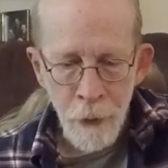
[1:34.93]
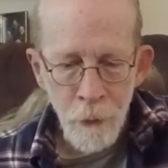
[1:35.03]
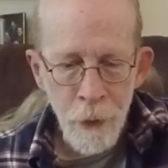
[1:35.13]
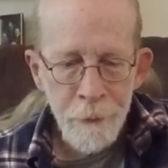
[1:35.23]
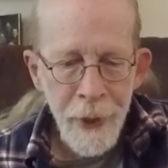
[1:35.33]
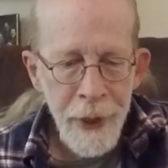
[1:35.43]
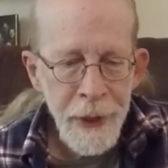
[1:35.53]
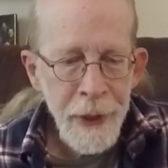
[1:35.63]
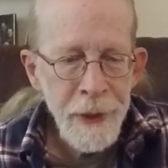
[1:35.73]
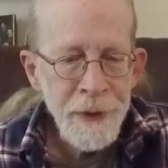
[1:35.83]
we're
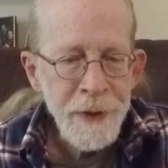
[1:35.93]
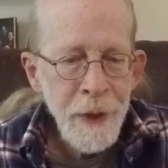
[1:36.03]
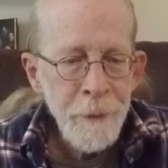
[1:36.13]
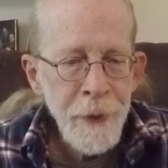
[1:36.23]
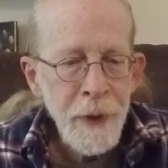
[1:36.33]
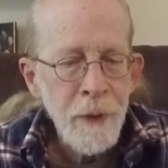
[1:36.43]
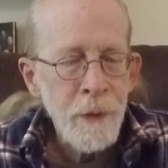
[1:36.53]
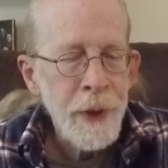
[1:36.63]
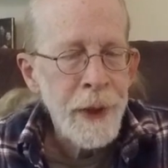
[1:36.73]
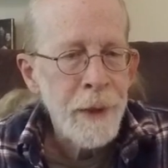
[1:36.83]
making it something that
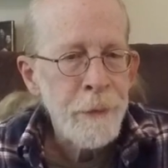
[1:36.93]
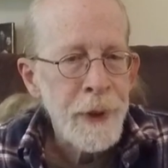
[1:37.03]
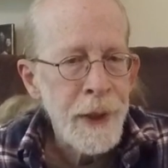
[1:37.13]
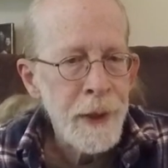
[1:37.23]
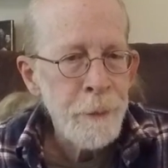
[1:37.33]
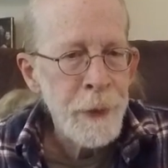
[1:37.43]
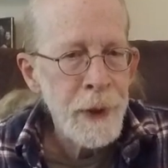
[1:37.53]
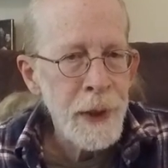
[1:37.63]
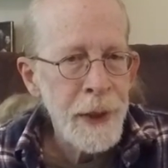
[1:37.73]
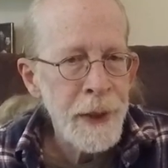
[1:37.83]
we can
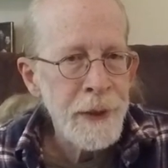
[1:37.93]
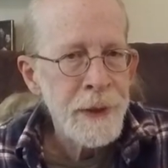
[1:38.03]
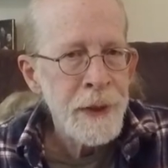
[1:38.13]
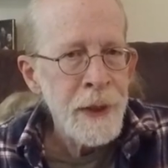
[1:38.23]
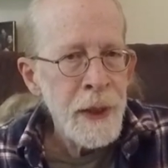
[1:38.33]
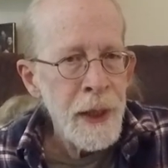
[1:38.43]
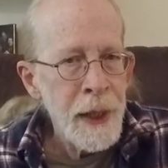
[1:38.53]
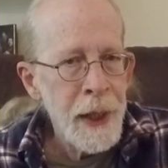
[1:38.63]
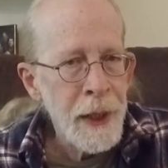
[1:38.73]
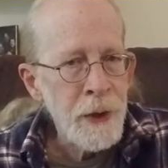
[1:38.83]
manipulate
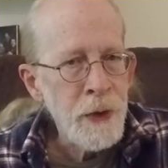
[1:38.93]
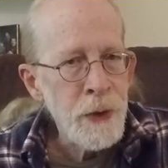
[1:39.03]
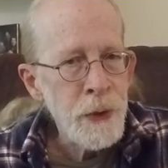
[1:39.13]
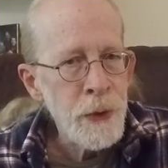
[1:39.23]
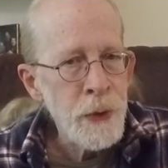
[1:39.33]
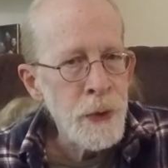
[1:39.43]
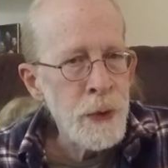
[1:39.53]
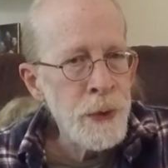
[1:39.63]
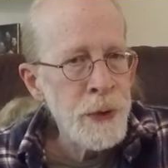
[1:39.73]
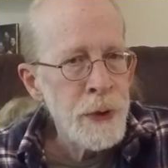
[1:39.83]
and
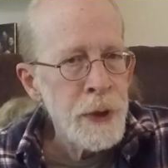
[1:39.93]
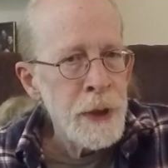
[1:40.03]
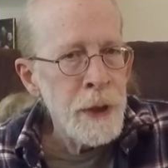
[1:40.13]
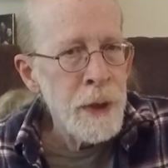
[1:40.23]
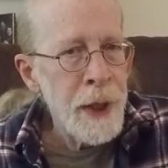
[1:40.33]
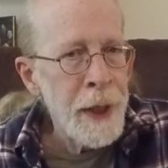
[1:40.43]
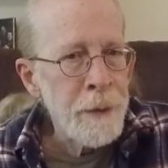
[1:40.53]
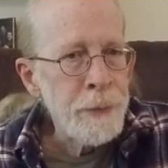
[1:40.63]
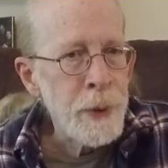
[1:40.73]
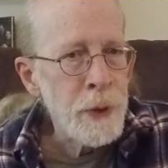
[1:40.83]
use
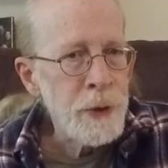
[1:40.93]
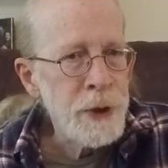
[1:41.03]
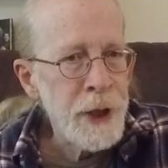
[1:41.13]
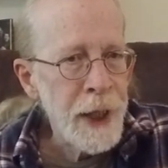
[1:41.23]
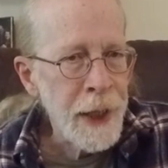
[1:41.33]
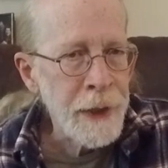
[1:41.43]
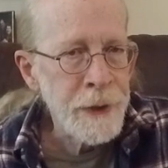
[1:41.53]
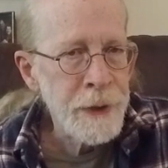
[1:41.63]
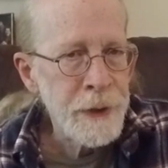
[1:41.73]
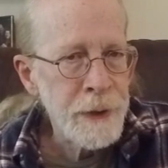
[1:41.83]
and
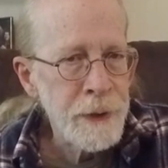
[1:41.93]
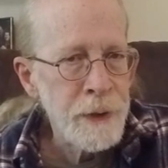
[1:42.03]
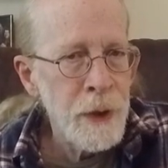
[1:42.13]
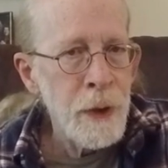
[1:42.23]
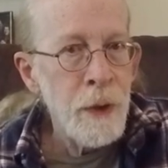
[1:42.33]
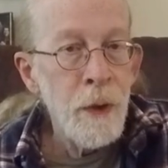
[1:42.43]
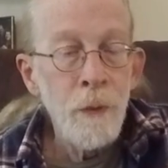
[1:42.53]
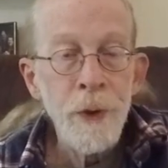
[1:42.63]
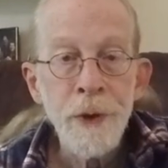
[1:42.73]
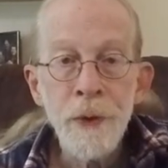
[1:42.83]
project.
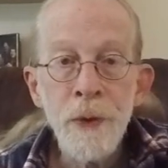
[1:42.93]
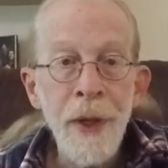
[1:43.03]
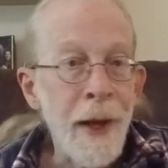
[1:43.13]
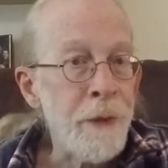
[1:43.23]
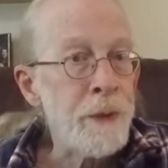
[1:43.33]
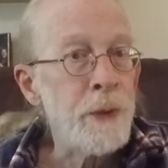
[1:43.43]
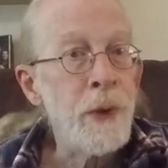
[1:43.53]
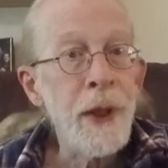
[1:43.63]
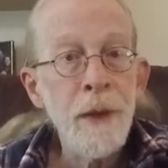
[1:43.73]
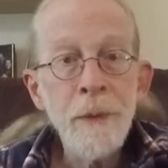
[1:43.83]
We do that
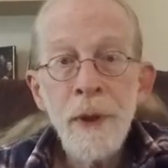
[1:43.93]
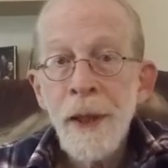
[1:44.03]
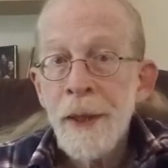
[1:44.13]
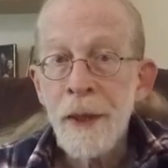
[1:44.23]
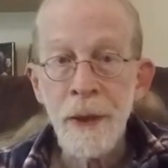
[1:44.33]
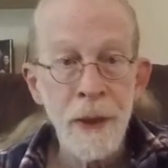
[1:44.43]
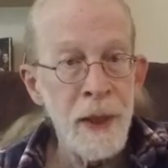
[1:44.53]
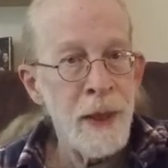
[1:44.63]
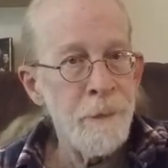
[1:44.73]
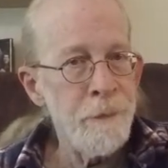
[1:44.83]
through emulating it,
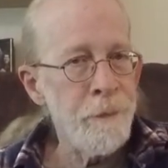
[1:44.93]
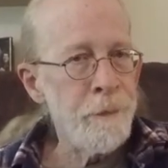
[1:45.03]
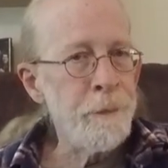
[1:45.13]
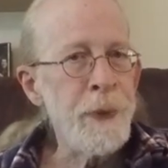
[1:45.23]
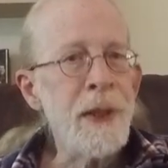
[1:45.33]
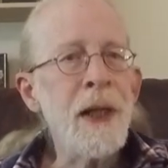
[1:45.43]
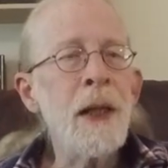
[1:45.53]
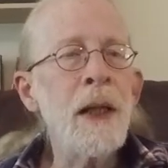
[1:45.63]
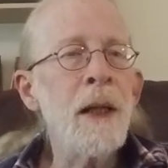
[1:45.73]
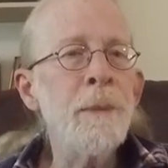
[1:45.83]

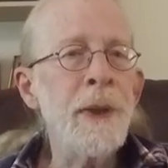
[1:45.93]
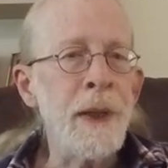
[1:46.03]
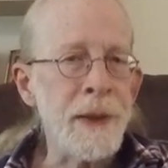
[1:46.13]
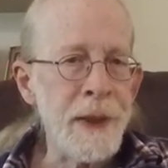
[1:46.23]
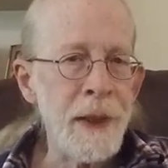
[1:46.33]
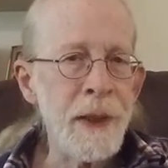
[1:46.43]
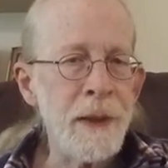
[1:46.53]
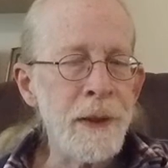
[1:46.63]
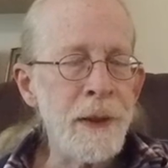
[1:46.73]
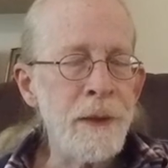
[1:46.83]
becoming it,
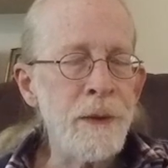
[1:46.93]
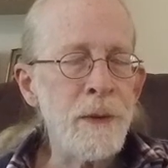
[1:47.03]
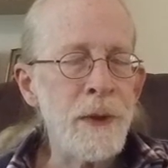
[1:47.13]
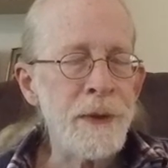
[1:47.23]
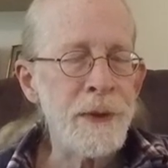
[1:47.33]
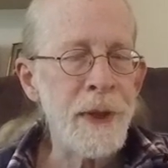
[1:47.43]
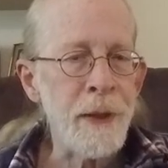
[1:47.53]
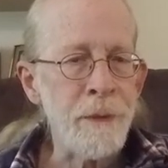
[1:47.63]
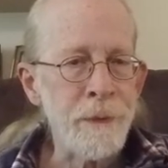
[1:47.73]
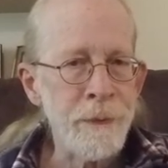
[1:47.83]
taking it into
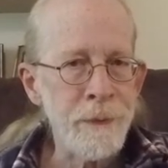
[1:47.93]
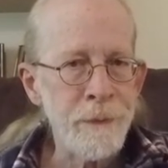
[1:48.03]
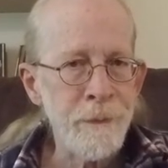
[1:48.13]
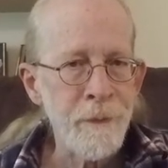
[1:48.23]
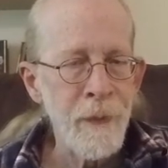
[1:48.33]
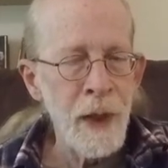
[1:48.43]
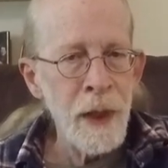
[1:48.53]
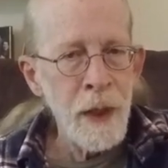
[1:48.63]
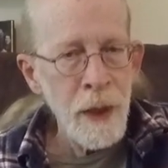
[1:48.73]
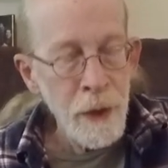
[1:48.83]
ourself.
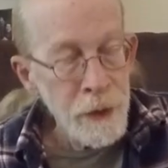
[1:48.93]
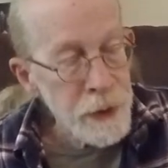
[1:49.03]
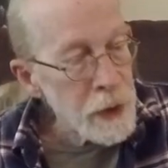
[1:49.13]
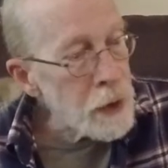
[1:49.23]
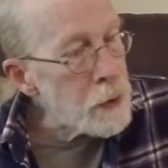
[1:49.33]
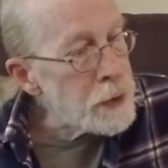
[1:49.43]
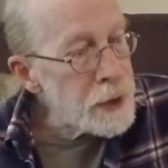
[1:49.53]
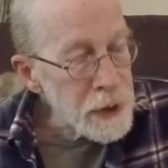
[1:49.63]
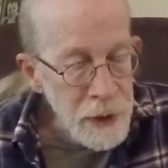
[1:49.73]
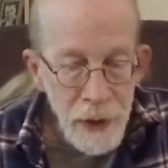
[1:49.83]
So
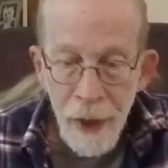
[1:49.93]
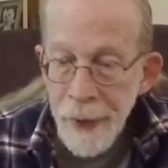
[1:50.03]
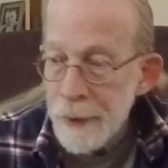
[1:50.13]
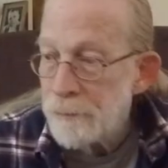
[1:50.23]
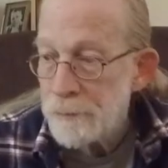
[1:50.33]
just like